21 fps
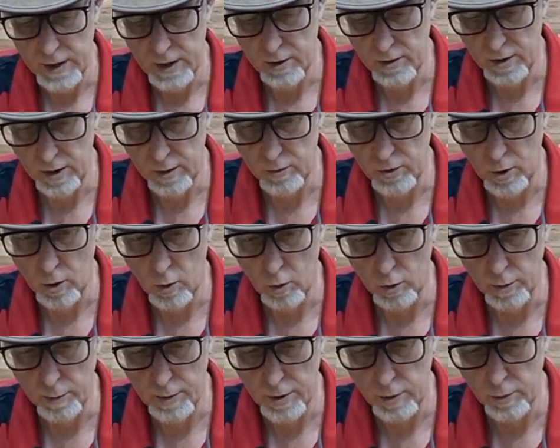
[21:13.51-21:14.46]
Seems to
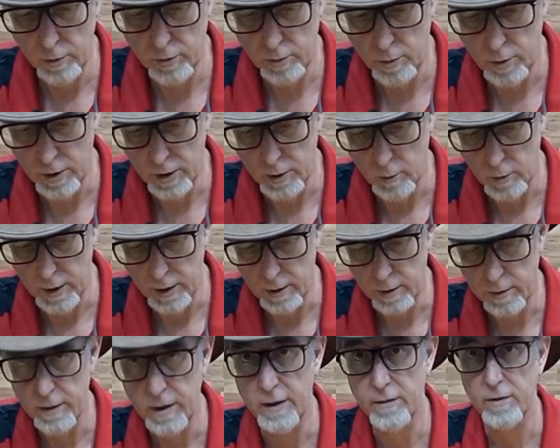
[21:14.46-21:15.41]
hold a pose pretty
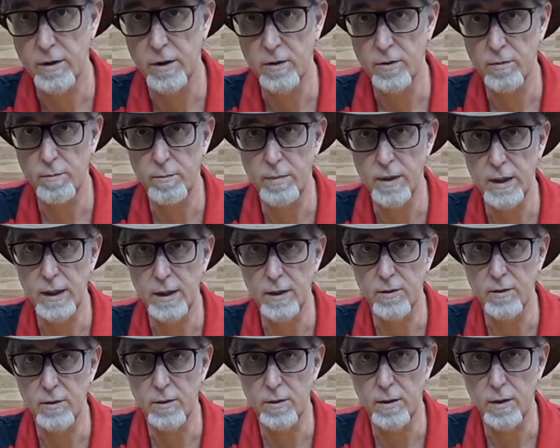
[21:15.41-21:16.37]
well, even as big
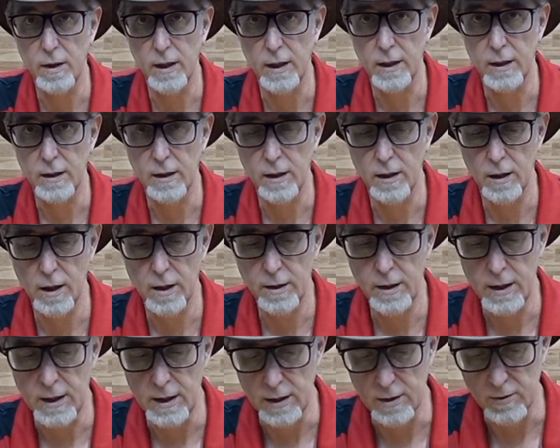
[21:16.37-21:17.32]
and
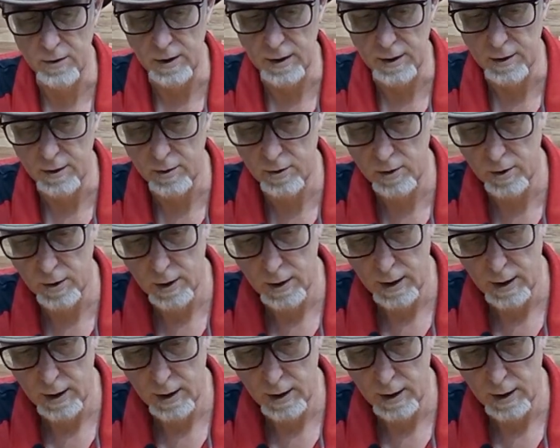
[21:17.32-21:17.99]
clunky as he is.